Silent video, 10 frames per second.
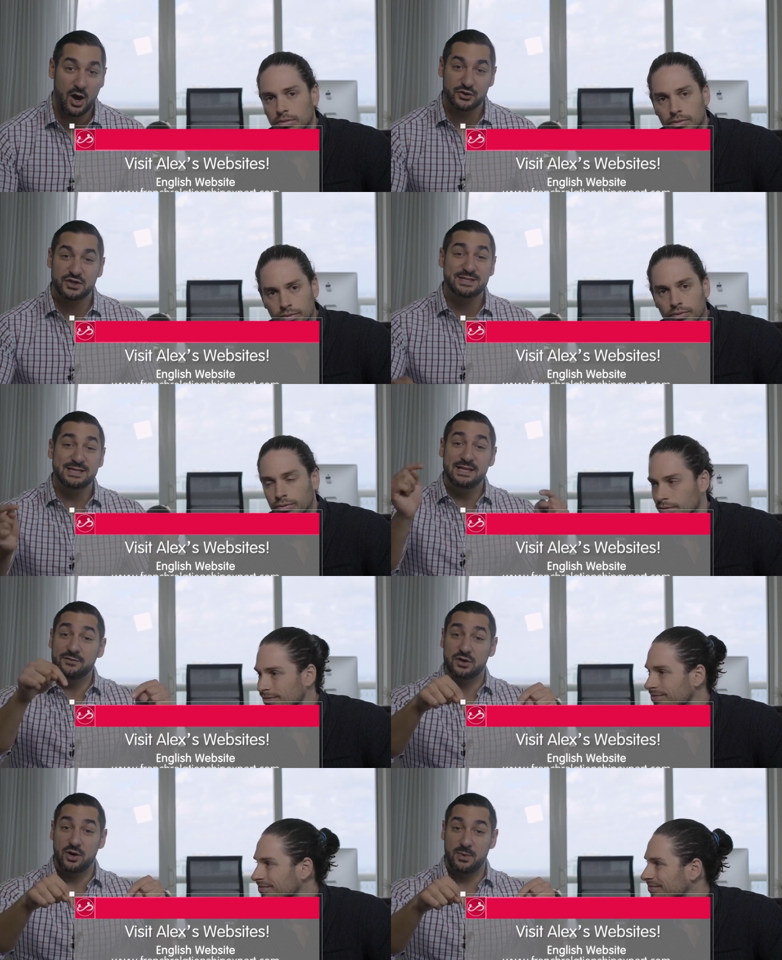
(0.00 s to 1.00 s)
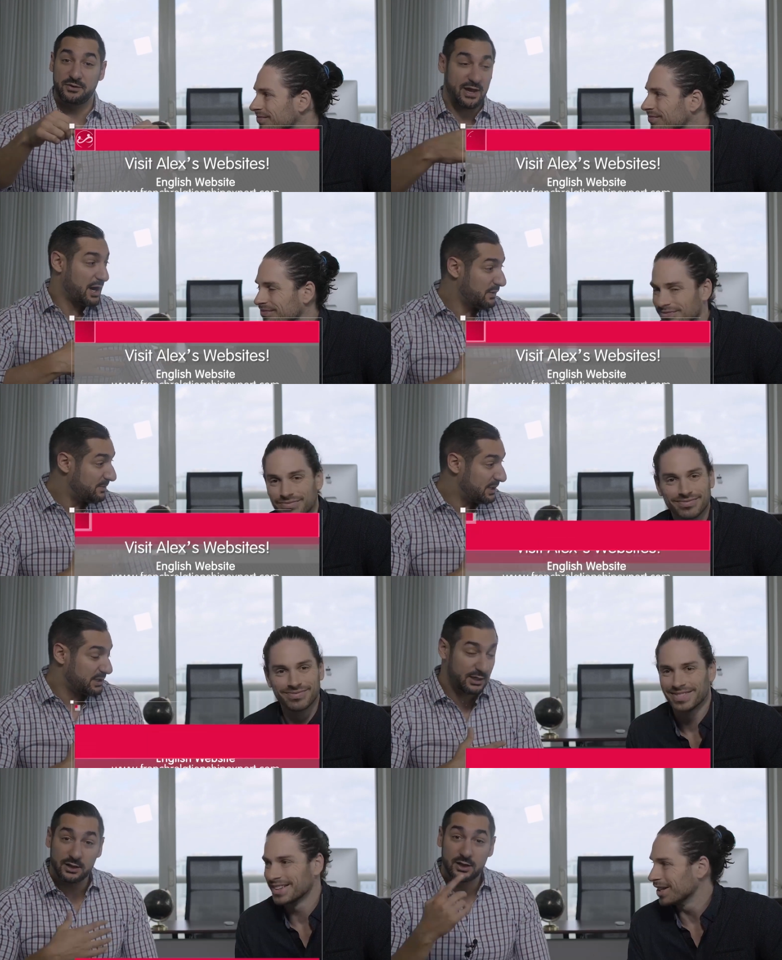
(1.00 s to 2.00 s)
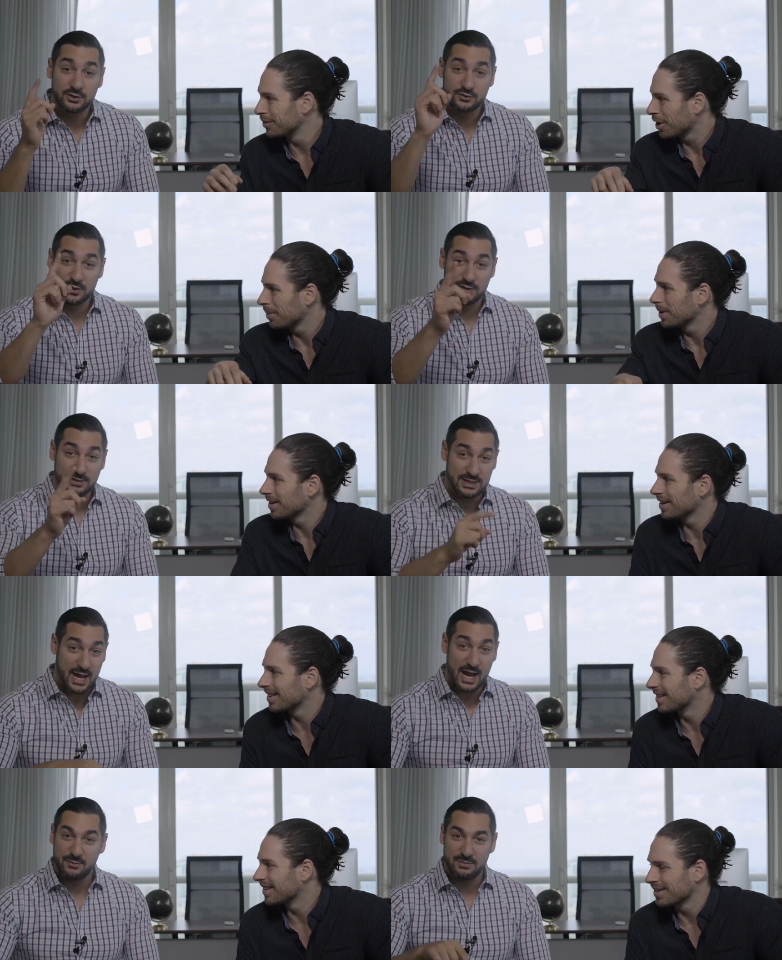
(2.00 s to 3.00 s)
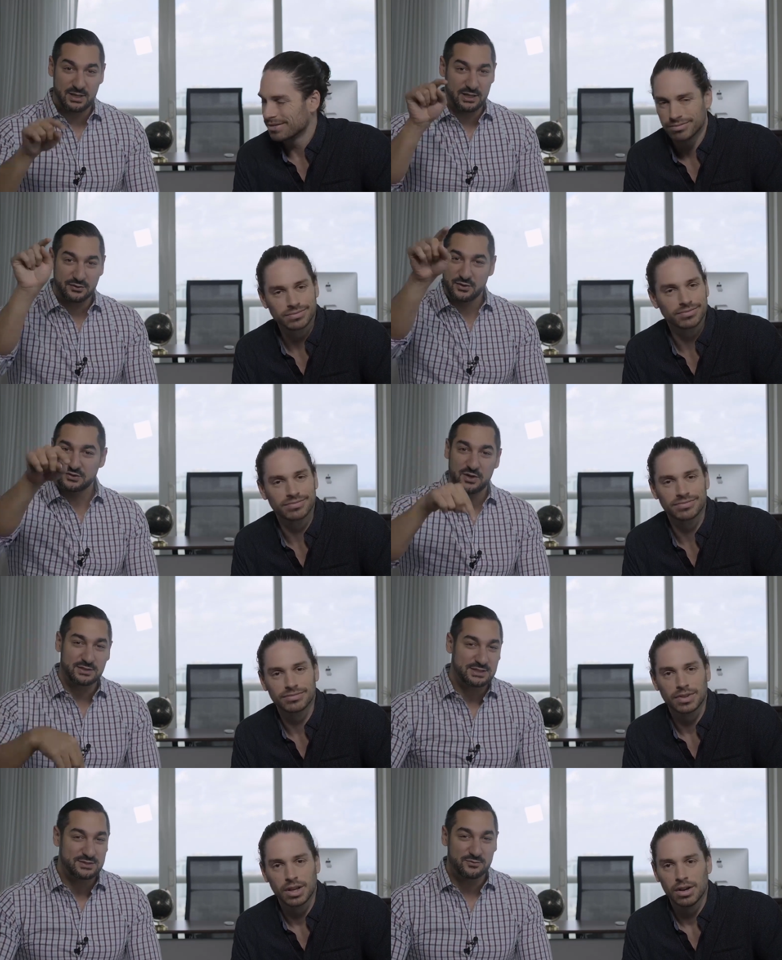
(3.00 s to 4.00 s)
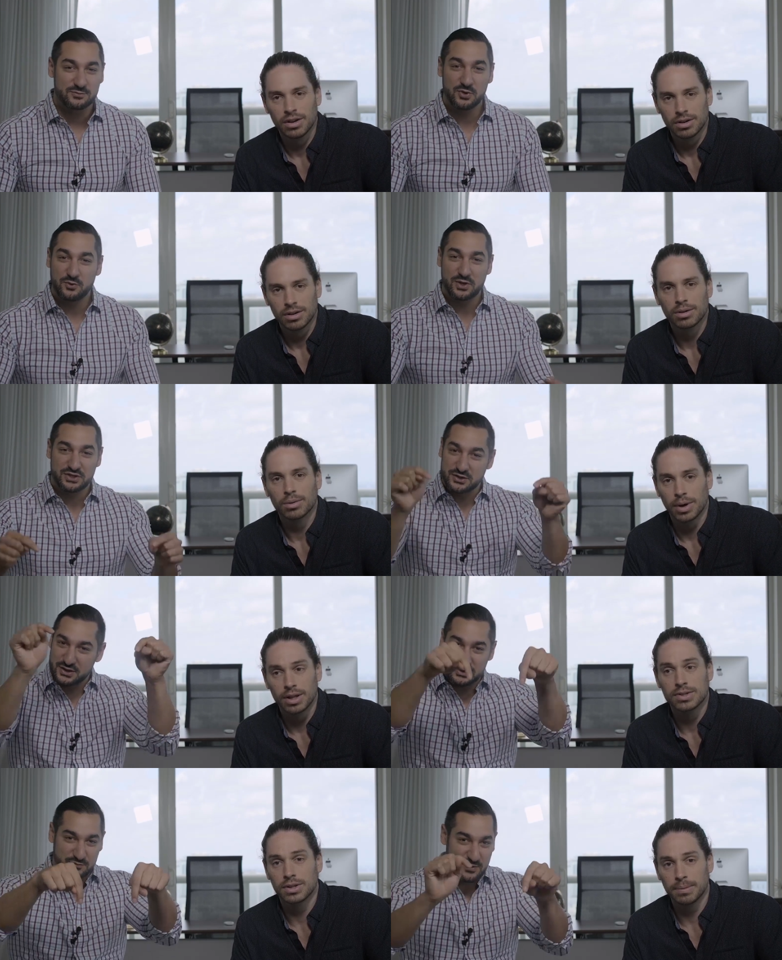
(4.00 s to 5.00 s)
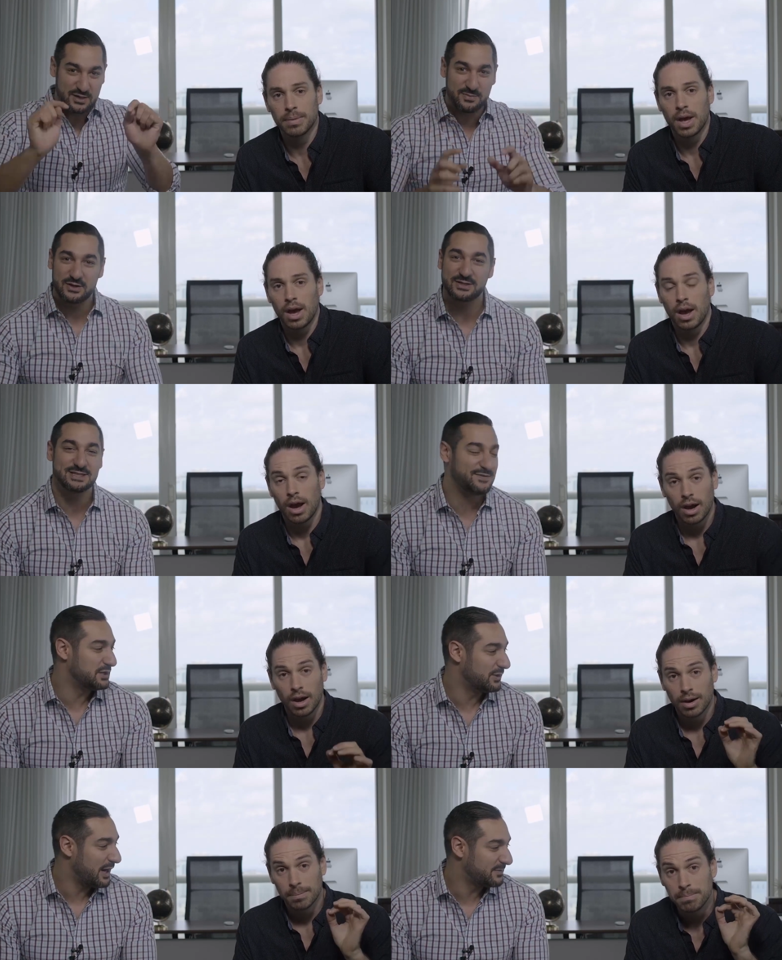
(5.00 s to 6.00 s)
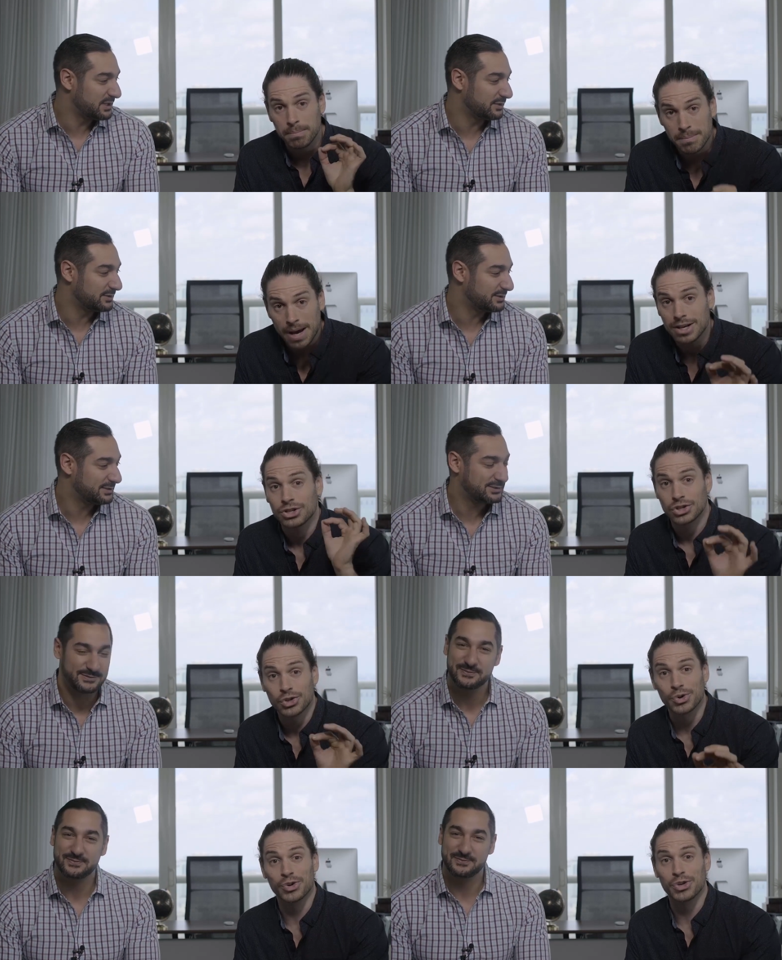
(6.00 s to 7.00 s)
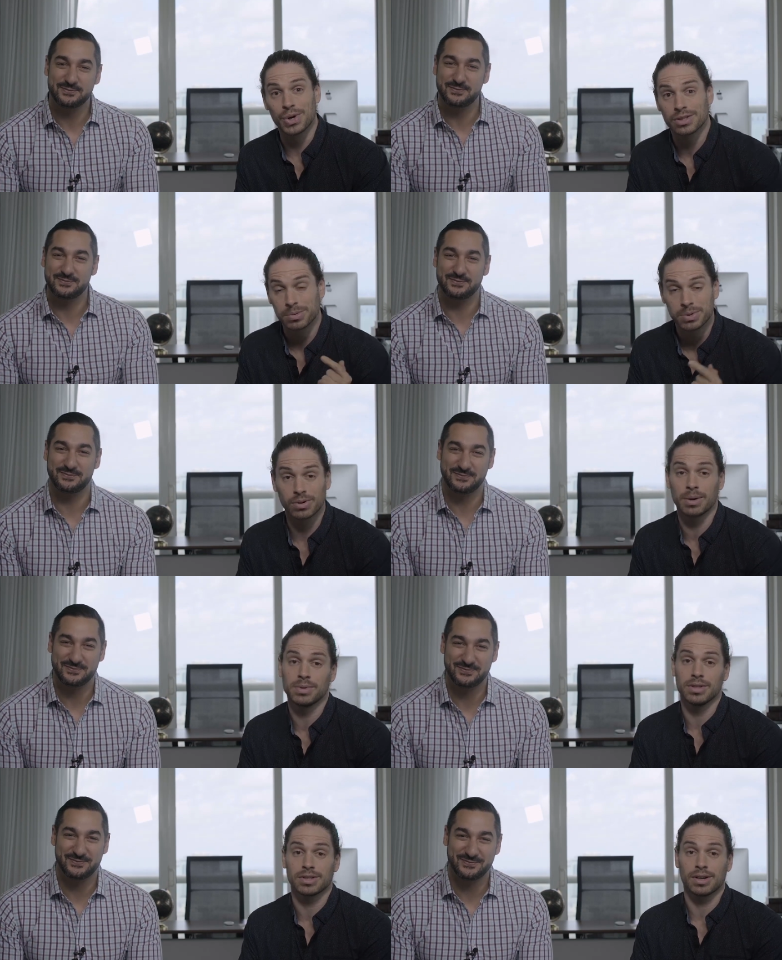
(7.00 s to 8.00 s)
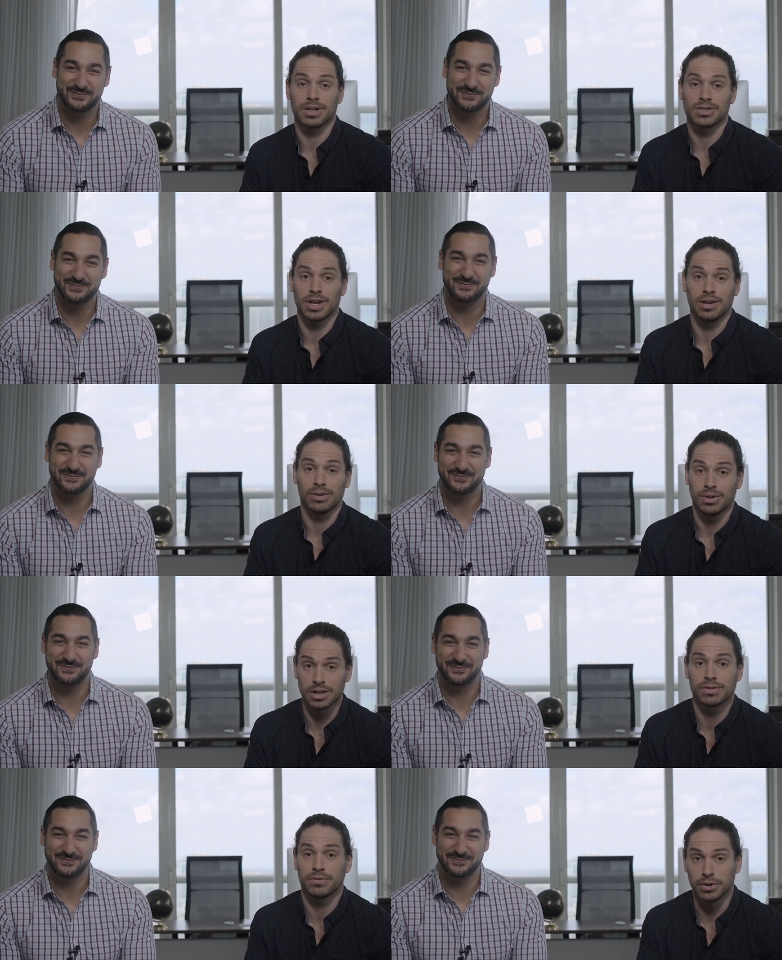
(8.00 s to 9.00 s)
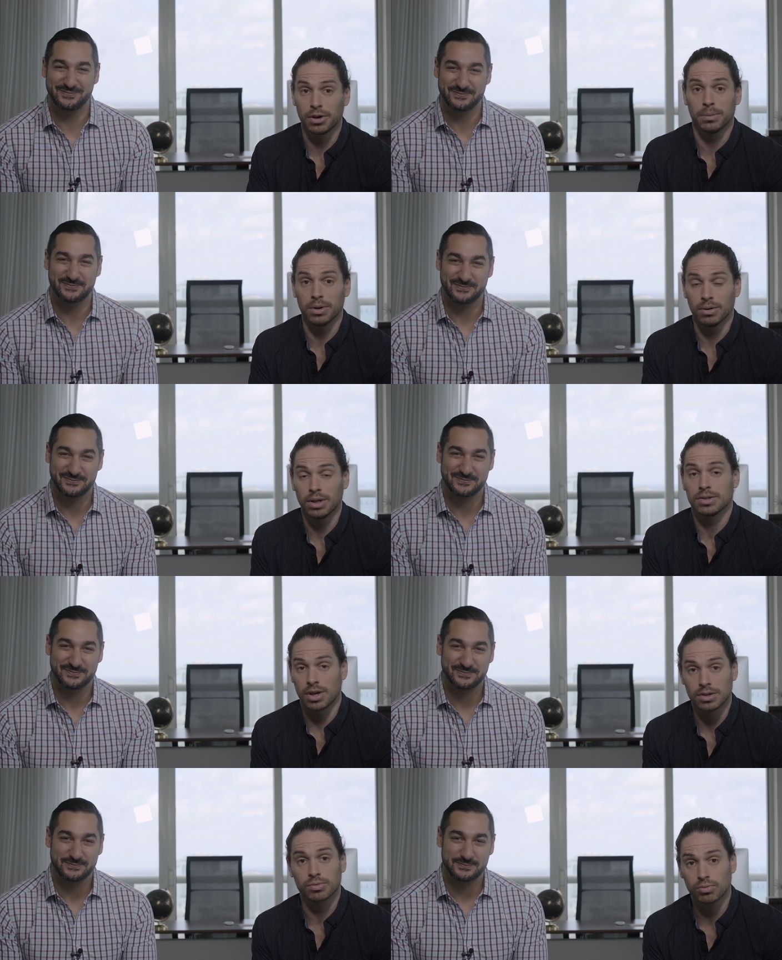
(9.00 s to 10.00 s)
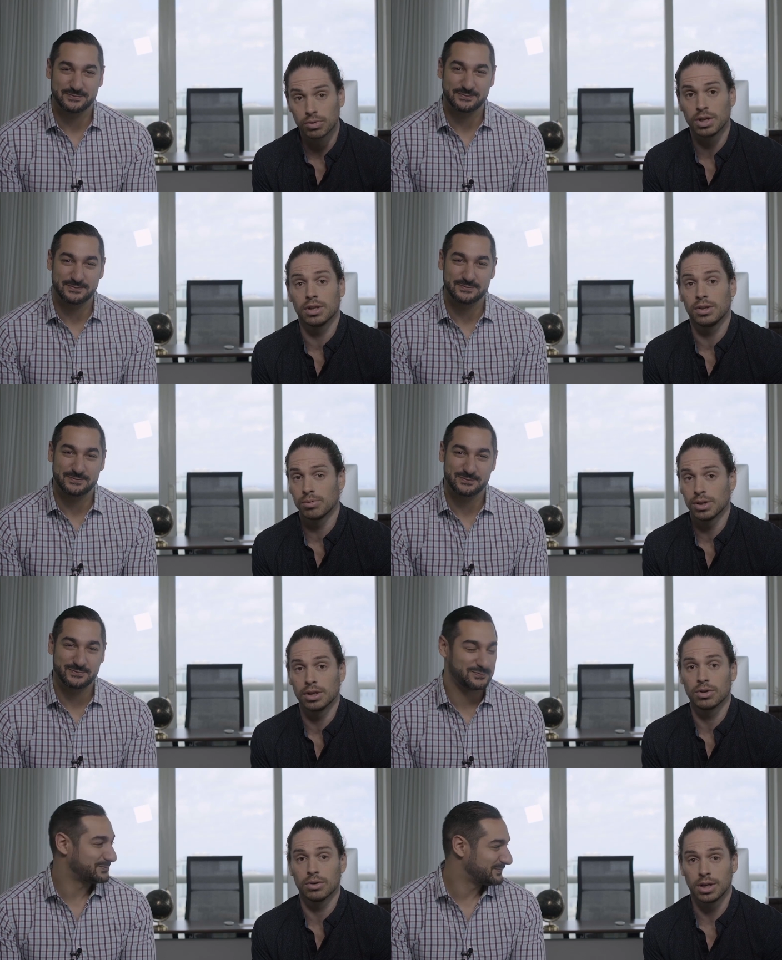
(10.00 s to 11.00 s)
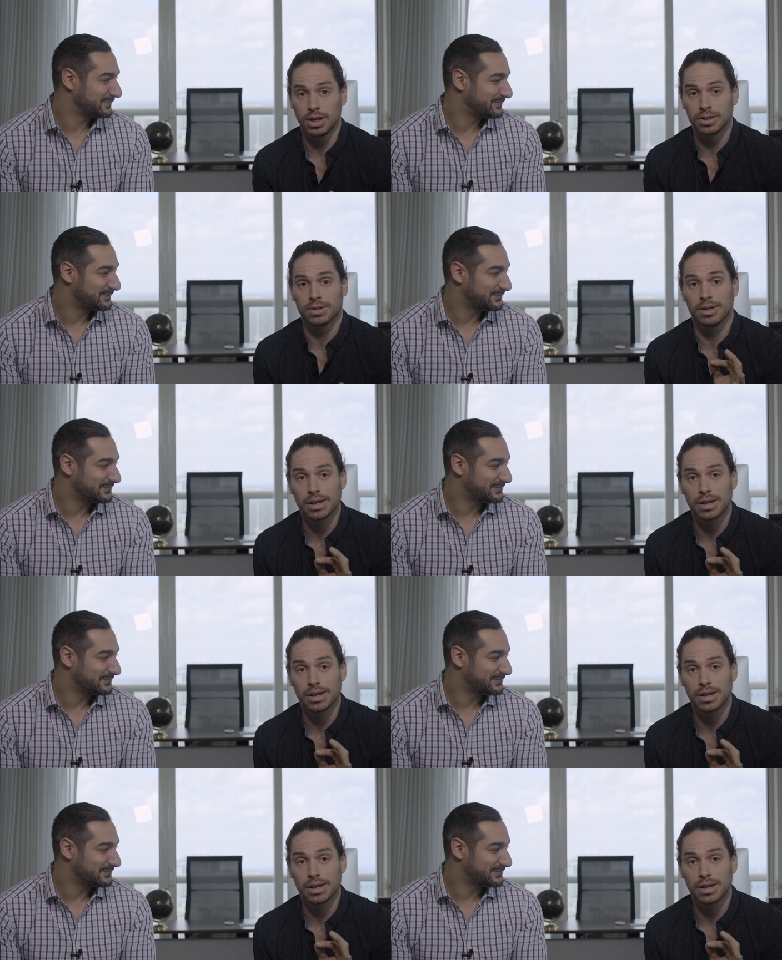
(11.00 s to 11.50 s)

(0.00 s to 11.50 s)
Speaker 1: Or just leave a comment. I will be here. Leave a comment. So, yeah, I will be here to answer your question just right below this video. I'm
Speaker 2: here. Make sure you are subscribed to this guy's channel. It's phenomenal. It's really, really good. He is the